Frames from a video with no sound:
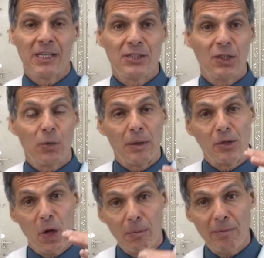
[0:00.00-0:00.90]
So when
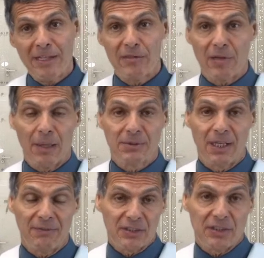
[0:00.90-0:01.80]
dopamine drops
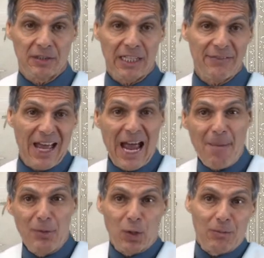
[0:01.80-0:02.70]
off, you start to have
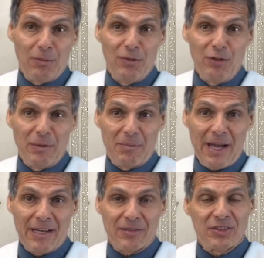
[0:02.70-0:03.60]
abnormal movement
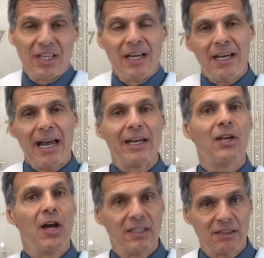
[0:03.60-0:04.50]
patterns and
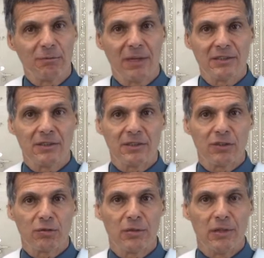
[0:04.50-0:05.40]
loss of muscle
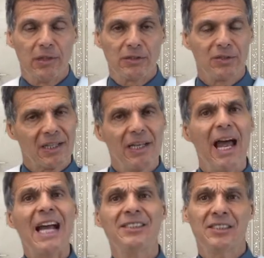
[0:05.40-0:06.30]
control. So the
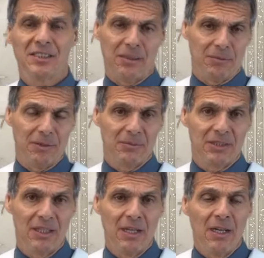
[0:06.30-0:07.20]
classic
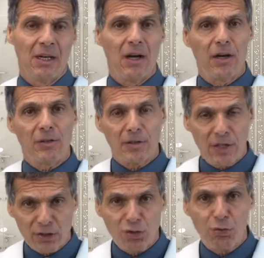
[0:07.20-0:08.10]
symptoms are
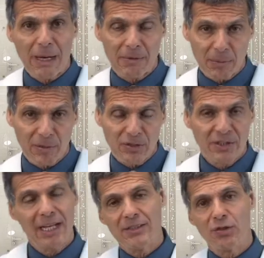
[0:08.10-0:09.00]
a tremor. The
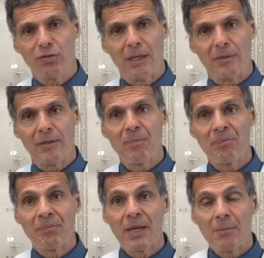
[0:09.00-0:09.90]
person has a tremor,
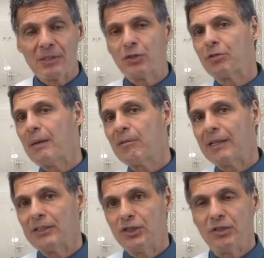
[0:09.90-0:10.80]
but the tremor
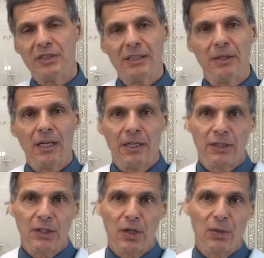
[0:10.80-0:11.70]
is usually
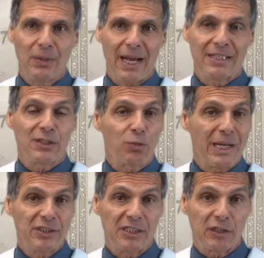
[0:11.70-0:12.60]
known as a
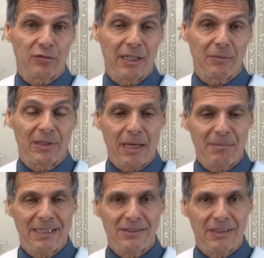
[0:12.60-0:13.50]
resting tremor. That
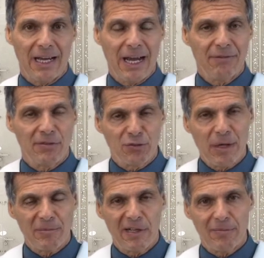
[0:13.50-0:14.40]
means you have the
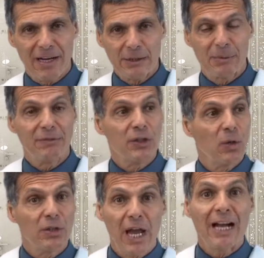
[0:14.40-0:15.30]
tremor at rest, but if you
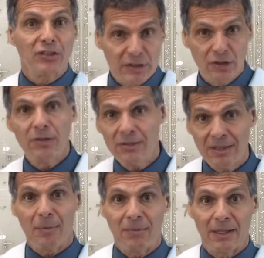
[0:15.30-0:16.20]
go to actually do
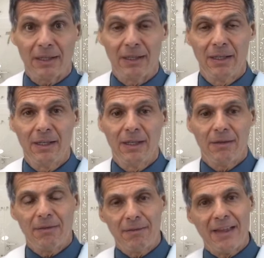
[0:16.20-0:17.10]
something,
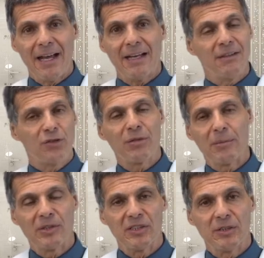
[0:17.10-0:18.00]
then the
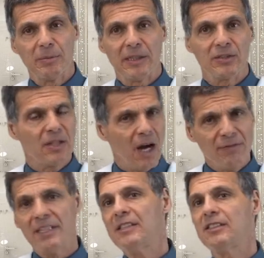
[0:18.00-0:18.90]
tremor disappears, and
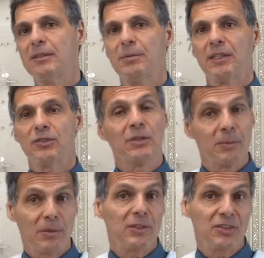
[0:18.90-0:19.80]
often it disappears when
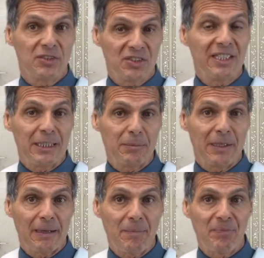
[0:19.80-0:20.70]
the person's sleeping.